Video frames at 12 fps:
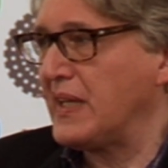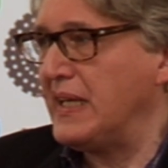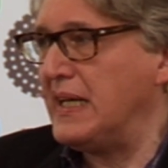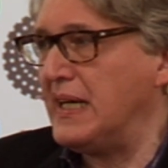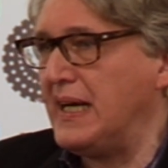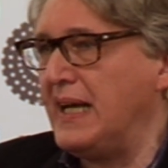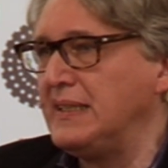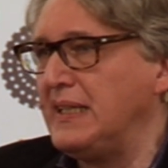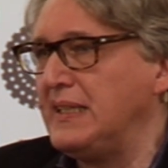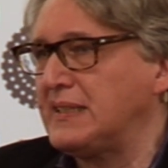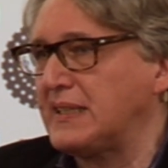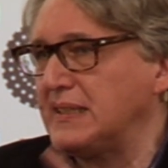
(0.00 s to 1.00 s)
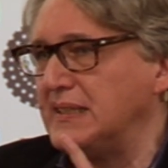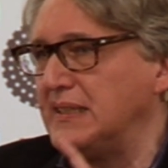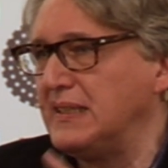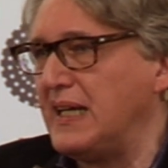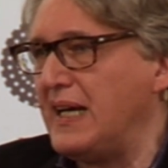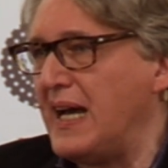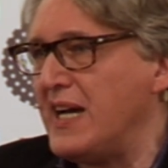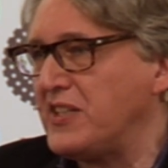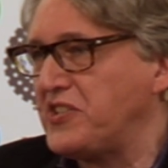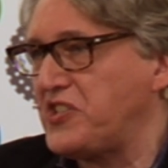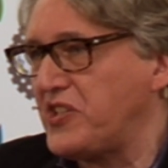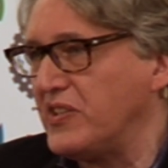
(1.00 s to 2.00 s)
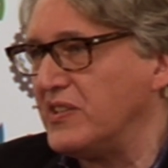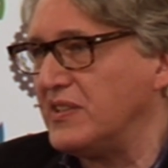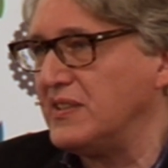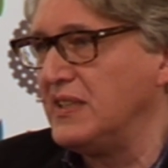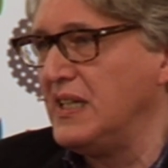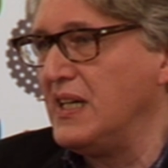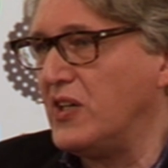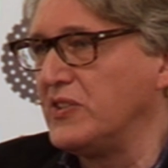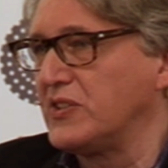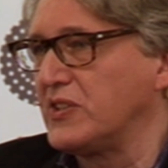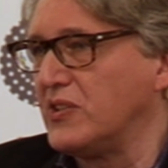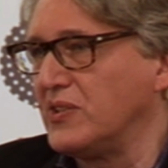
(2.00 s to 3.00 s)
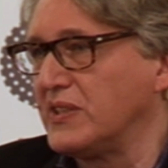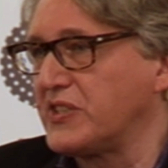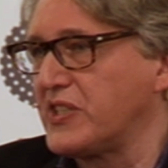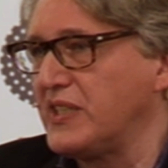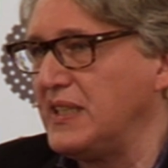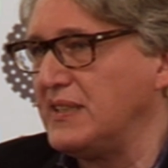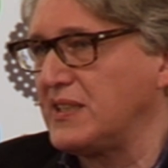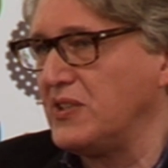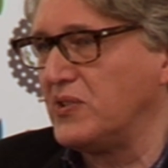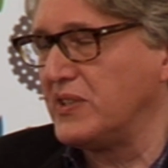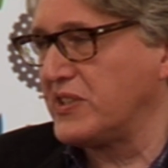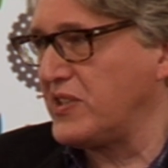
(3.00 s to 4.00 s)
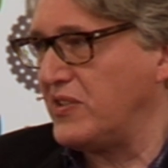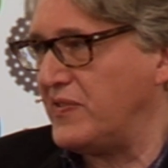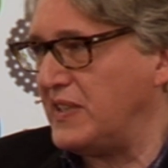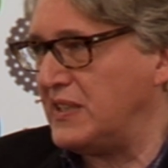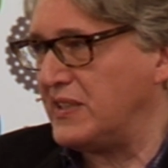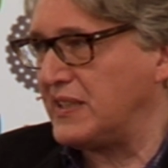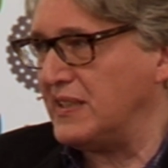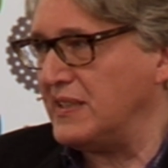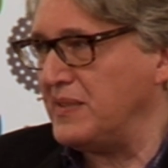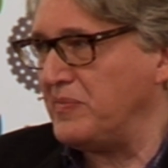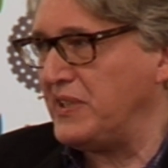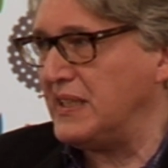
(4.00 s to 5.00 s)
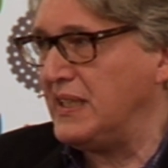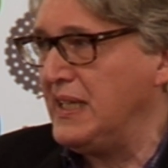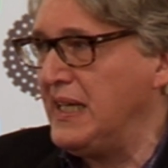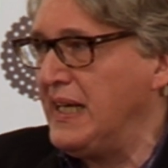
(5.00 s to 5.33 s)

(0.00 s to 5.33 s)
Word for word: Yeah, and it's actual ontology and theology of our time. Yeah?